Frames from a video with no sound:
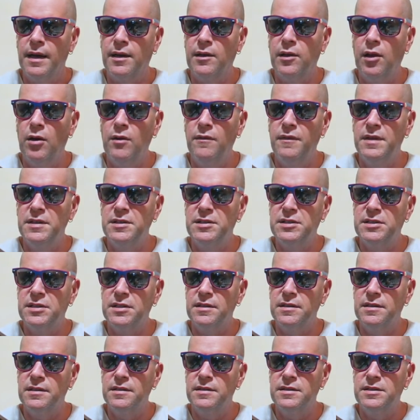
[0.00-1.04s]
Clovis
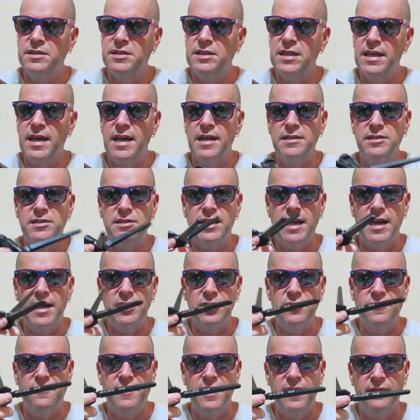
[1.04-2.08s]

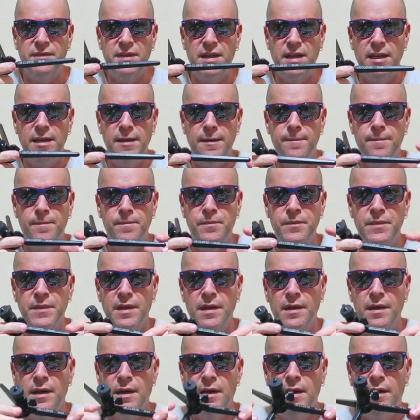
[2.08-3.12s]
CS-50.
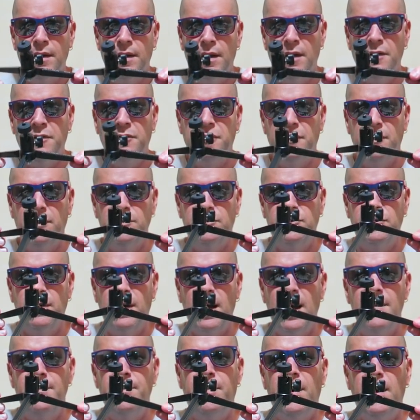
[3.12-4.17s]
Nice little
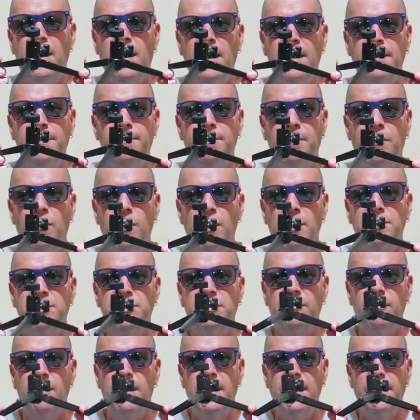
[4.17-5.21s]
tripod, works
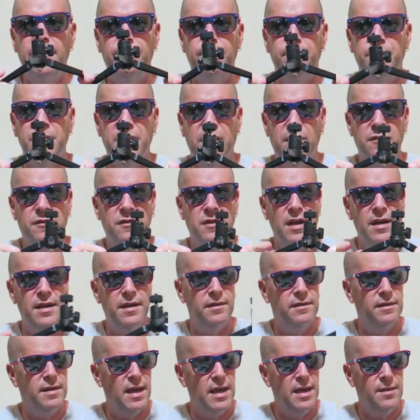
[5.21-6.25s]
great. You can set
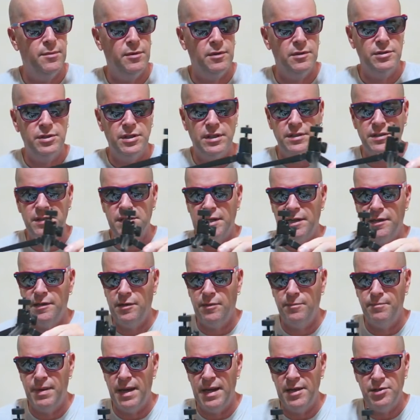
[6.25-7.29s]
it tables, you can set it
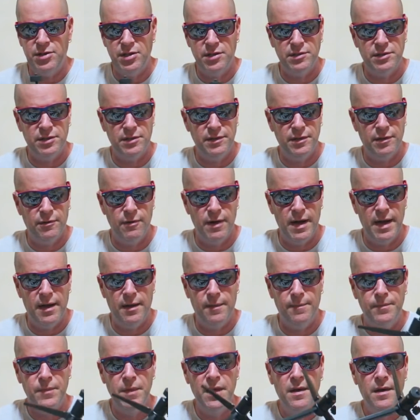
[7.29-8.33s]
on benches, on the
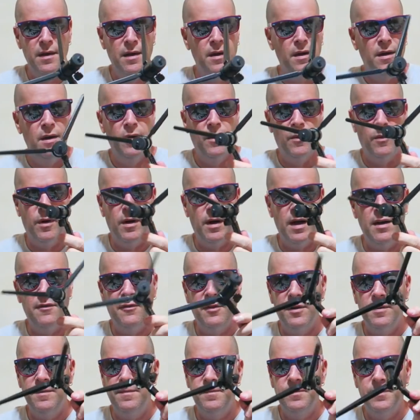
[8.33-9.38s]
ground,
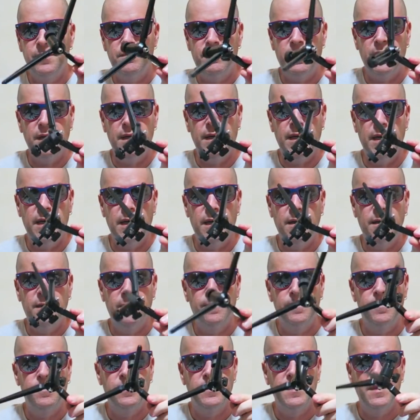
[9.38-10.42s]
wherever. But
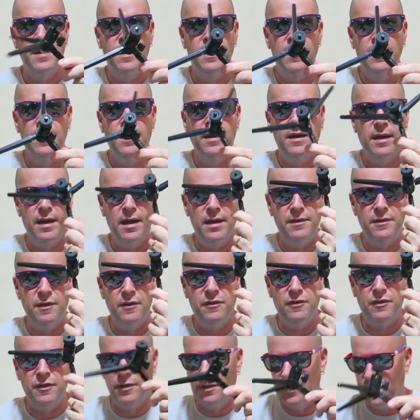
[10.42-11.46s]
got
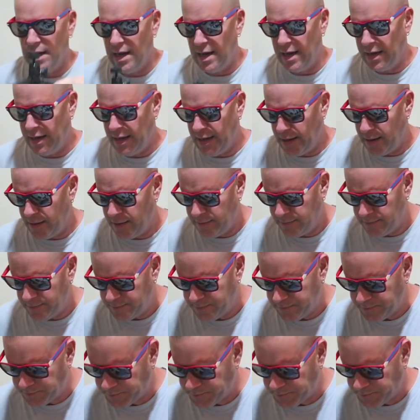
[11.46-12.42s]
this little guy here.